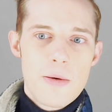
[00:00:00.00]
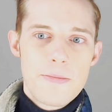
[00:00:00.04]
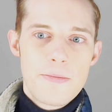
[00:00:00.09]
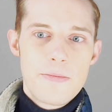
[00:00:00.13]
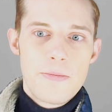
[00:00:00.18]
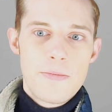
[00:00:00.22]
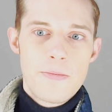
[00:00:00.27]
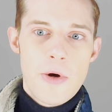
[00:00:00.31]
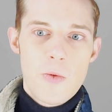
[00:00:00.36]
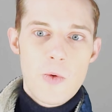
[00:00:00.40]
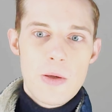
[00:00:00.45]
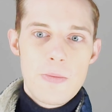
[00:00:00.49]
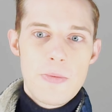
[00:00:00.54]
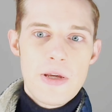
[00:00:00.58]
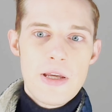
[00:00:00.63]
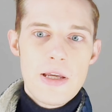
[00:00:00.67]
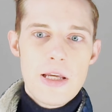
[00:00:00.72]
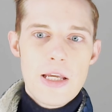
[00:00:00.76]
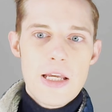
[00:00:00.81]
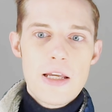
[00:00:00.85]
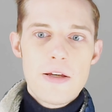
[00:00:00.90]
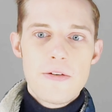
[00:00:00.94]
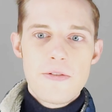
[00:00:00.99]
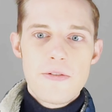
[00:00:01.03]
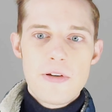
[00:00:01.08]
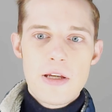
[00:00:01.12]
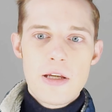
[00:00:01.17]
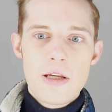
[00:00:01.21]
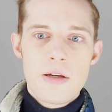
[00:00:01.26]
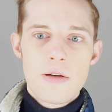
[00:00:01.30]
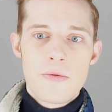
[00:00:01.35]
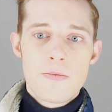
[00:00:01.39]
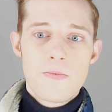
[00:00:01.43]
But we beat
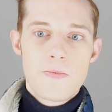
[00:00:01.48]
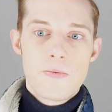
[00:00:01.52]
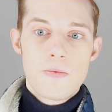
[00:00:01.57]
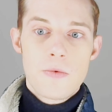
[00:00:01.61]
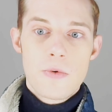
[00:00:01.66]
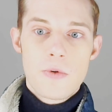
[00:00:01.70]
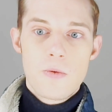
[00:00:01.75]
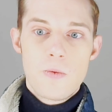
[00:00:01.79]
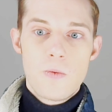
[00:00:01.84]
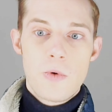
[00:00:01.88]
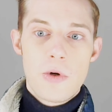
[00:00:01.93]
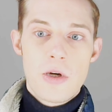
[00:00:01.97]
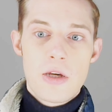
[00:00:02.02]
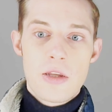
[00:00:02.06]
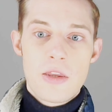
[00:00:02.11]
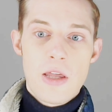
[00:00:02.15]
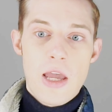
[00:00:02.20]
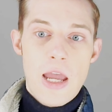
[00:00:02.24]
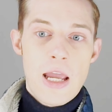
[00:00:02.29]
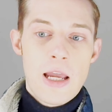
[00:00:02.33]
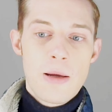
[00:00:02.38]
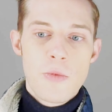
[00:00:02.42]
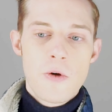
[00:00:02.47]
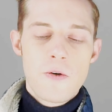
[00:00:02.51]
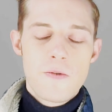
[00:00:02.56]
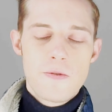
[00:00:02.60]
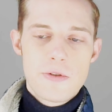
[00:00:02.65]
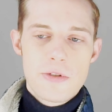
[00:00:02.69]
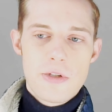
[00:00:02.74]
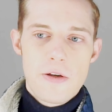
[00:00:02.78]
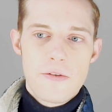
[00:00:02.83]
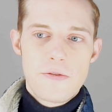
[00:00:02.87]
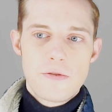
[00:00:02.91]
Eevee with 8 moves
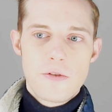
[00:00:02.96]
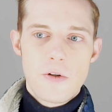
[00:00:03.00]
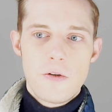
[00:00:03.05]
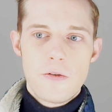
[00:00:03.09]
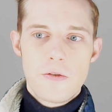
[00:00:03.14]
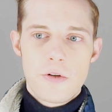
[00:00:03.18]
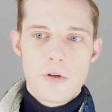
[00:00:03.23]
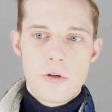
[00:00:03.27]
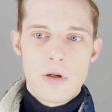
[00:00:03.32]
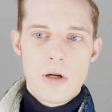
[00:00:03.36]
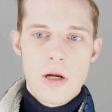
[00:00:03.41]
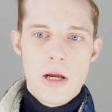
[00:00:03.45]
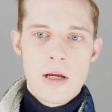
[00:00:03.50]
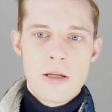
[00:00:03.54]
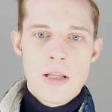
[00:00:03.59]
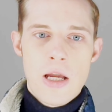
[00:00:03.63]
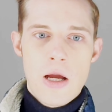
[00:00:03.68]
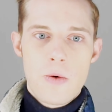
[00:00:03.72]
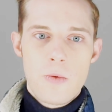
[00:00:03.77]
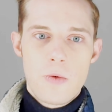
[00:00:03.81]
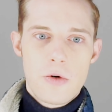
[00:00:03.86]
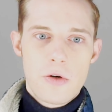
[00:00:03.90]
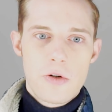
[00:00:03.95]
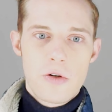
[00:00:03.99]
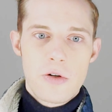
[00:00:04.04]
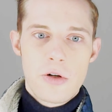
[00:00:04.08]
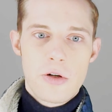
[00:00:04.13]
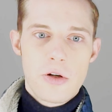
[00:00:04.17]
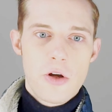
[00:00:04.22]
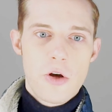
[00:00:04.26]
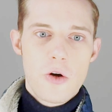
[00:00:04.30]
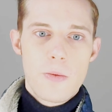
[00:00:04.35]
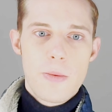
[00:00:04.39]
left over, and now we're going to
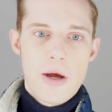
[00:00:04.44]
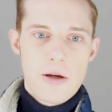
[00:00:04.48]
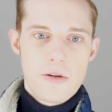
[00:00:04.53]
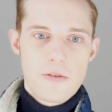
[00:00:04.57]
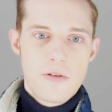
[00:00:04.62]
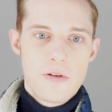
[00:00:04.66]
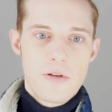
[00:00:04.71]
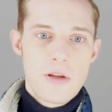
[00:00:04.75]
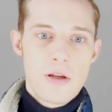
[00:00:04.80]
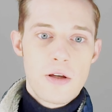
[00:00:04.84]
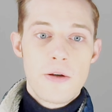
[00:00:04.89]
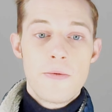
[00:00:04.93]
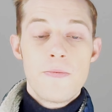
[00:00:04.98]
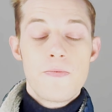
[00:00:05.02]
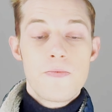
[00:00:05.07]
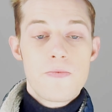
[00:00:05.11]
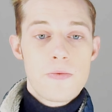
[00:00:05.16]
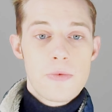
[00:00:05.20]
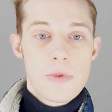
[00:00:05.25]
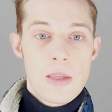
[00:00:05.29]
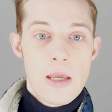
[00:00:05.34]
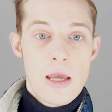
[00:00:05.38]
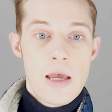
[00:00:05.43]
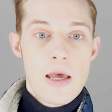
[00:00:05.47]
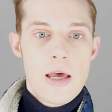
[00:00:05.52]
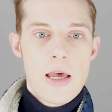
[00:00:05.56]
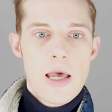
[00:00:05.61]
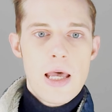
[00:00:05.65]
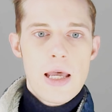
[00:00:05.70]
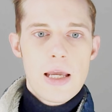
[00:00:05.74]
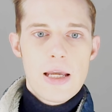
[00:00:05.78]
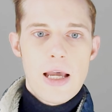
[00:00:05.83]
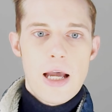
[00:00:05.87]
go back to the
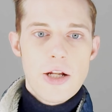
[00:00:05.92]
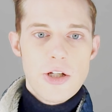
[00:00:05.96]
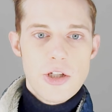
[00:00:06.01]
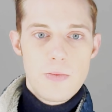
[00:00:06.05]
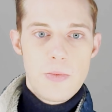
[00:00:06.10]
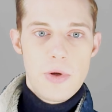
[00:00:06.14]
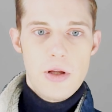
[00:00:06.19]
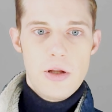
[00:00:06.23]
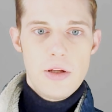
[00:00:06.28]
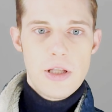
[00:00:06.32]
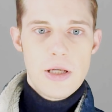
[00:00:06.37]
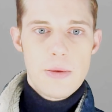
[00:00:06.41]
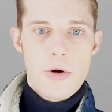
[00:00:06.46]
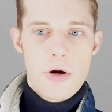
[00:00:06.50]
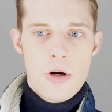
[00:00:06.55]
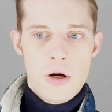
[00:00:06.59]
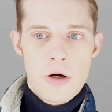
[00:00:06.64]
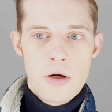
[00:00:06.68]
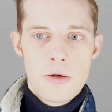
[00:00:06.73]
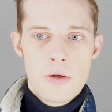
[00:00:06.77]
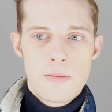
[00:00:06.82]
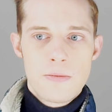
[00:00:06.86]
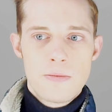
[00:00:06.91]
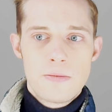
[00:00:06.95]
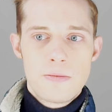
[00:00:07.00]
catchability part.